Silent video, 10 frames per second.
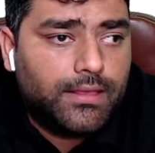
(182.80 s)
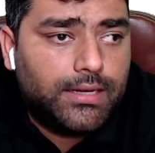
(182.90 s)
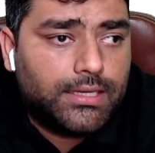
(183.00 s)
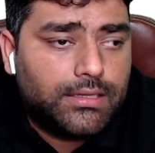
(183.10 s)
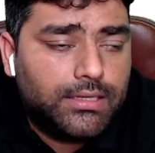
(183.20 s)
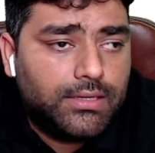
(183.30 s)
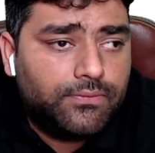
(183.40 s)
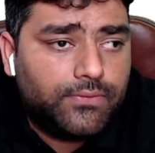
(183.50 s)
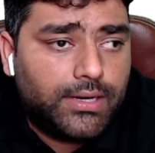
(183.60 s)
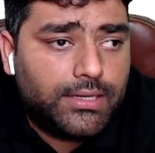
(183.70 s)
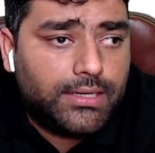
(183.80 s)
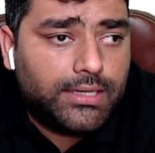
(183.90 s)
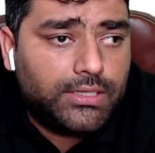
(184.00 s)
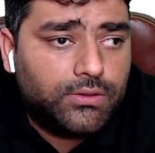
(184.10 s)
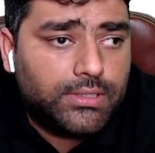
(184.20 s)
like if I
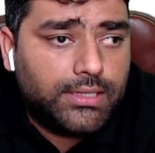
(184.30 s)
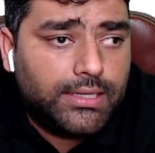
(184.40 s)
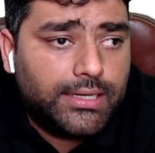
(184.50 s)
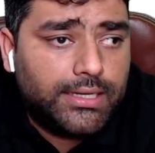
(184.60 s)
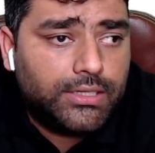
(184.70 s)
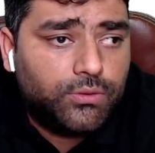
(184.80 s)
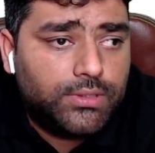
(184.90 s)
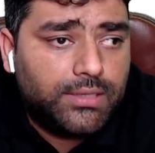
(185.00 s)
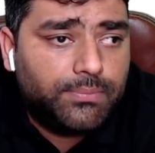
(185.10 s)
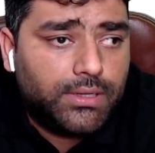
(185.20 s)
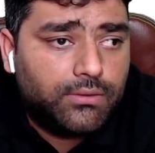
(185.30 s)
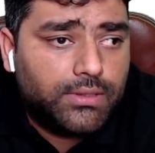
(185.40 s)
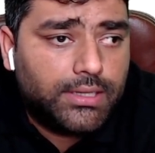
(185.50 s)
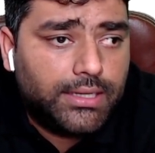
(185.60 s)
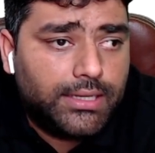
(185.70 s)
write down the a to the
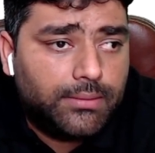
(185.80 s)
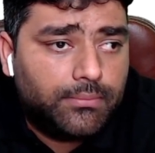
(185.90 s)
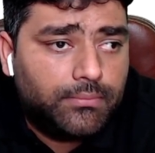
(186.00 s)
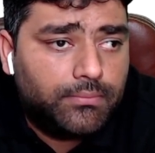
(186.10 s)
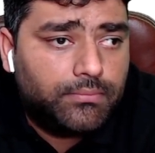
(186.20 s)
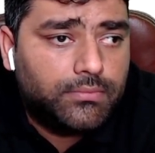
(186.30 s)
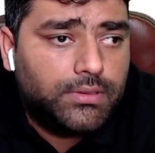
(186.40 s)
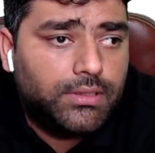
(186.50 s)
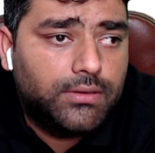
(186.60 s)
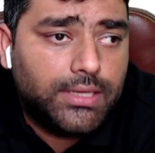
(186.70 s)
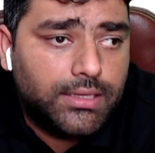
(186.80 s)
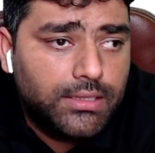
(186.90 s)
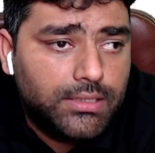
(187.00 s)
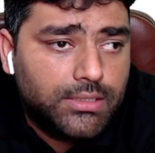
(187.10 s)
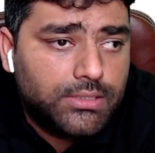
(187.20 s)
power m, okay,
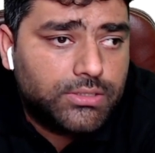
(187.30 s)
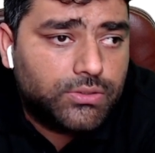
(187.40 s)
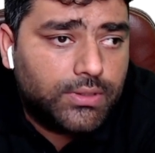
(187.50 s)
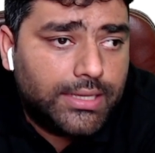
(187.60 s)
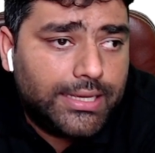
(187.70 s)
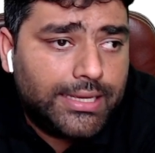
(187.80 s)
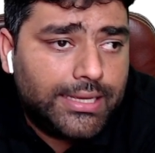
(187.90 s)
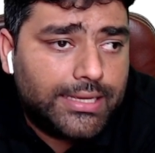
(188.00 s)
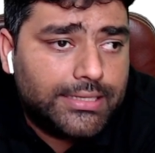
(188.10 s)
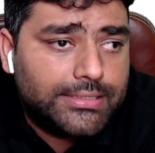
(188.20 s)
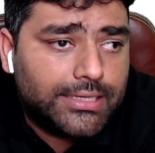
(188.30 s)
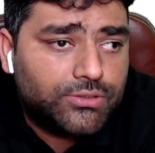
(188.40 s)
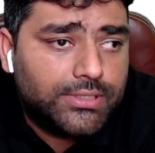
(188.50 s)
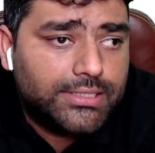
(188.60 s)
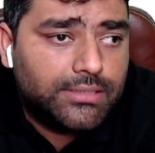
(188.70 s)
so a is
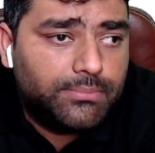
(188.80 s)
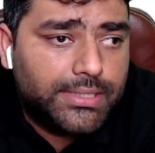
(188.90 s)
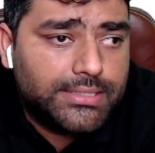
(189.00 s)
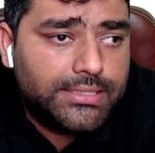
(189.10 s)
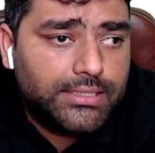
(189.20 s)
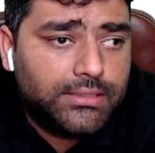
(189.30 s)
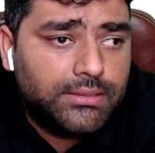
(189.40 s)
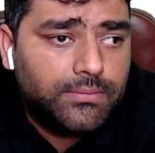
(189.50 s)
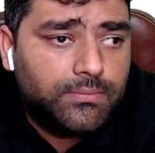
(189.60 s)
actually the base there,